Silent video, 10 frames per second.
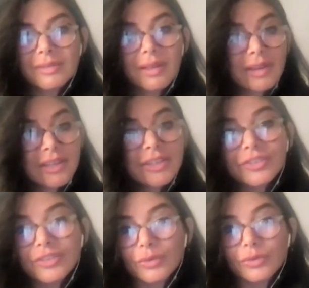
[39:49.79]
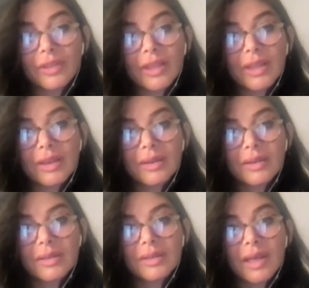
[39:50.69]
I didn't mm-hmm. dissociate.
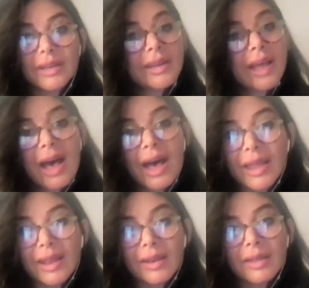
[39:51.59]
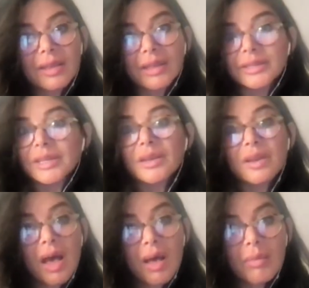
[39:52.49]
I mm-hmm. didn't hide. I didn't
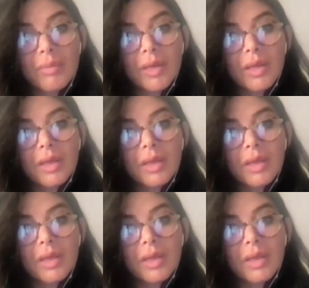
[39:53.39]
numb.